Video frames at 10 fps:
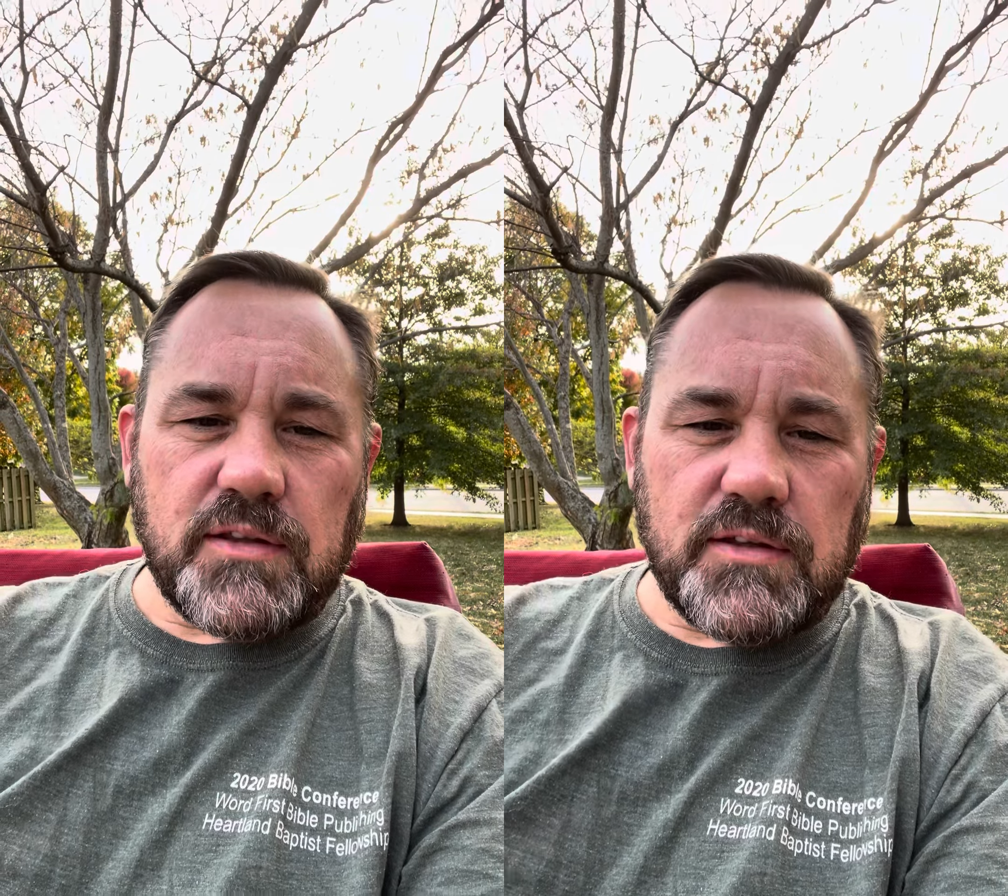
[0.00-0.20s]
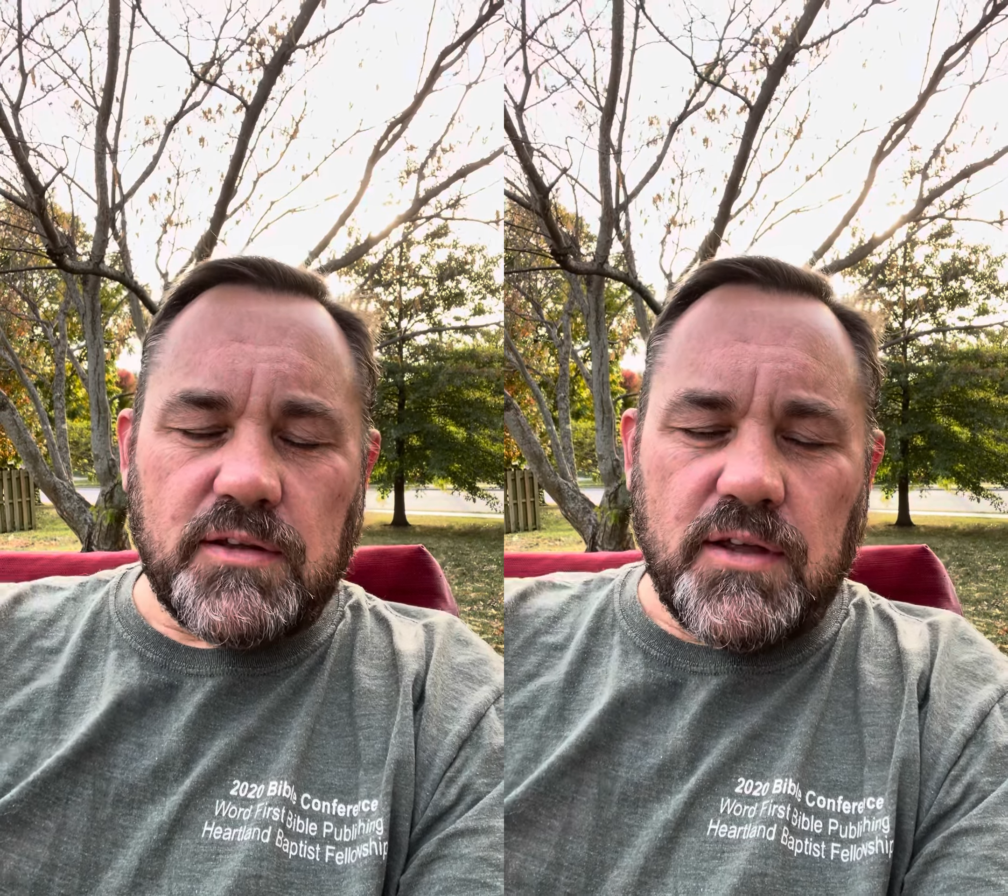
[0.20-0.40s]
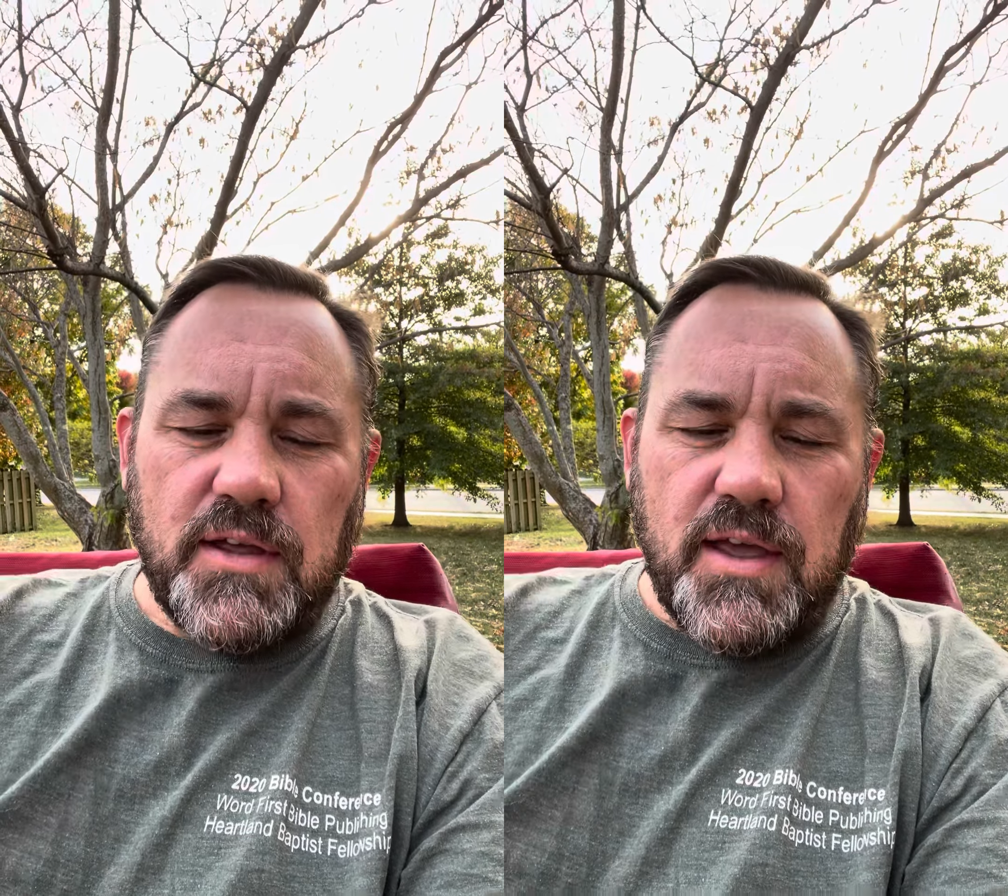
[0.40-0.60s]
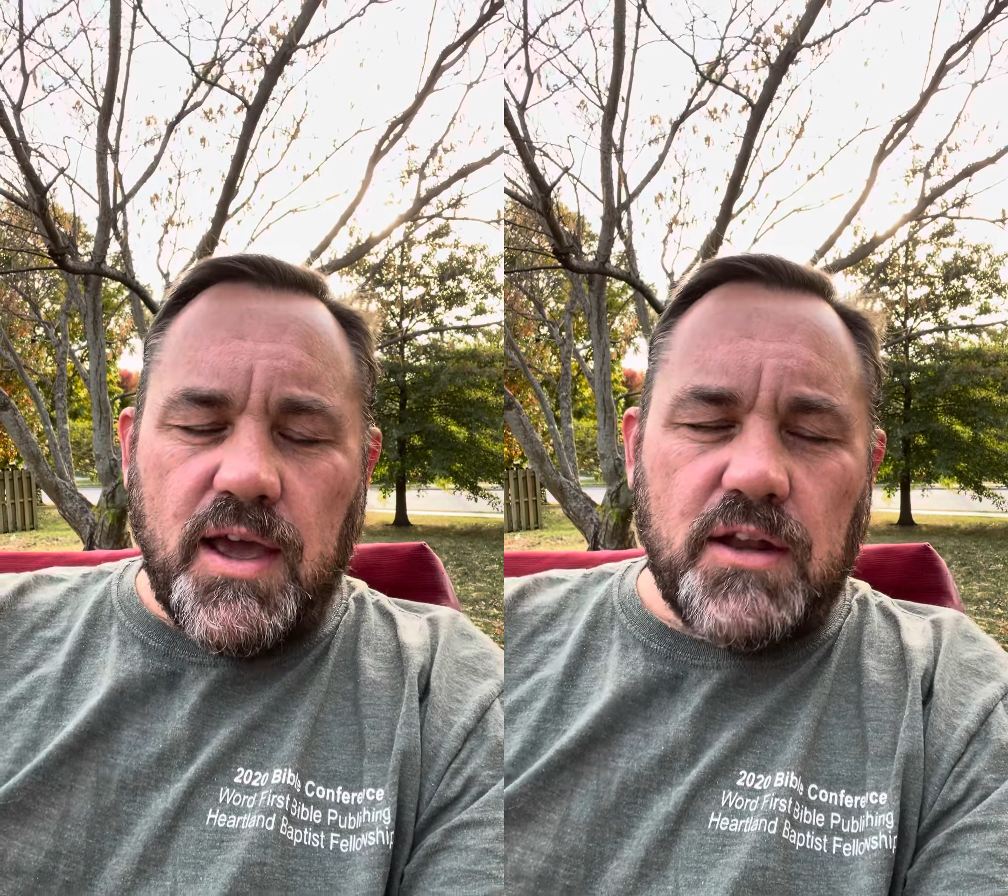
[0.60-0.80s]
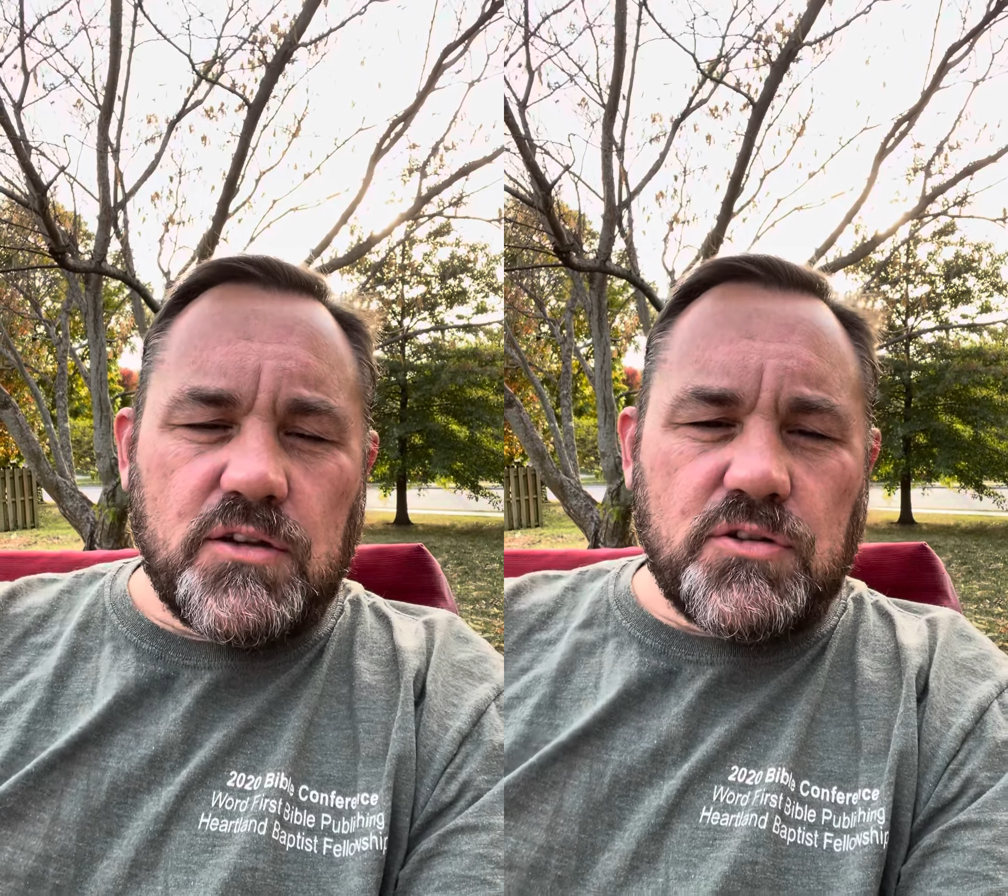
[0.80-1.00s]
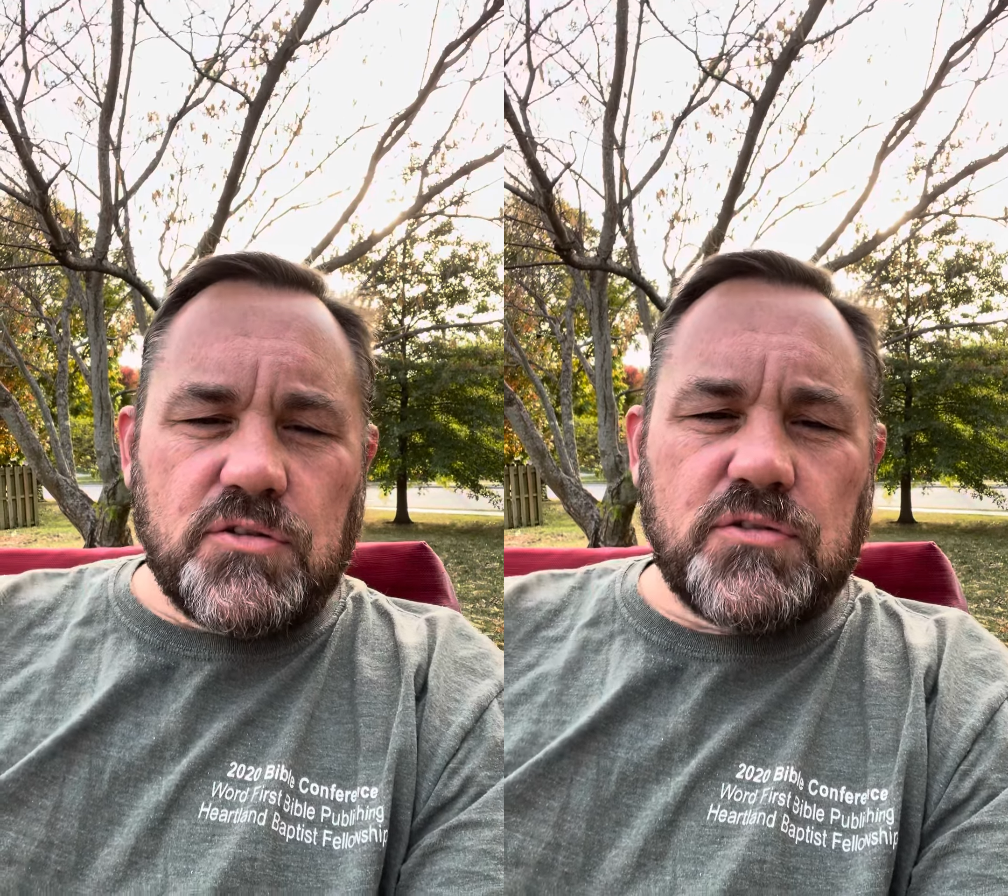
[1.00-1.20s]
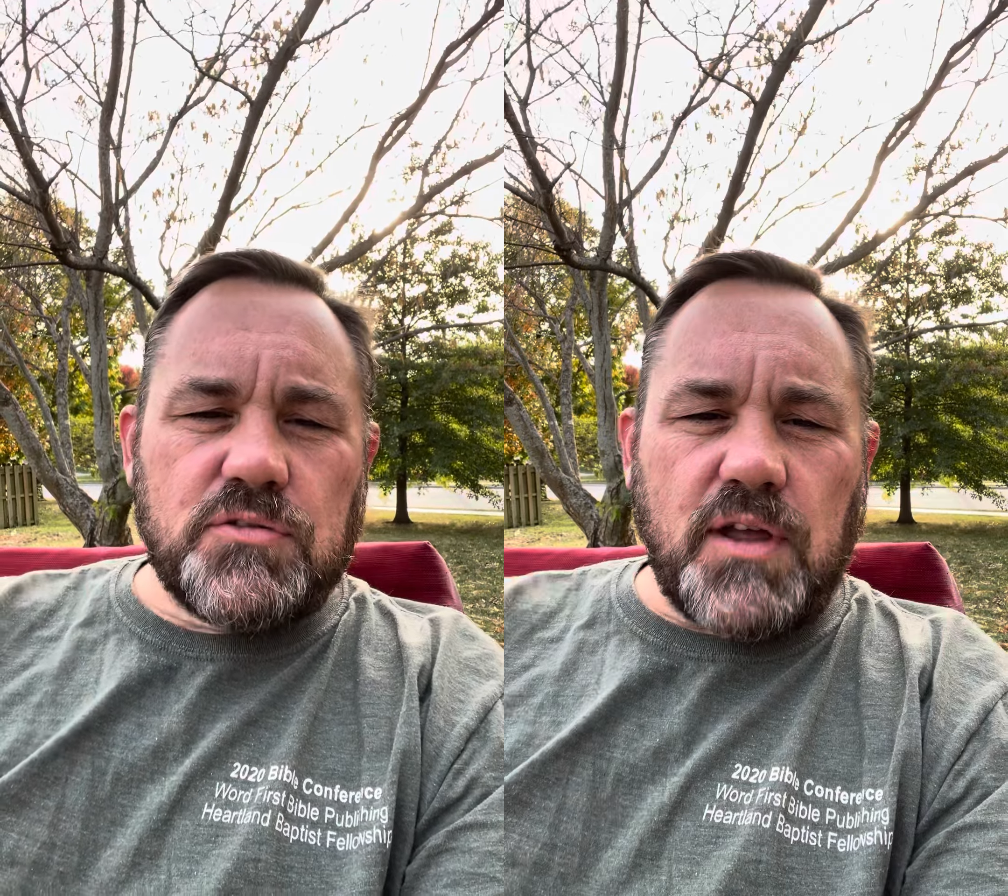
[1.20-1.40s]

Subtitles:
The out at church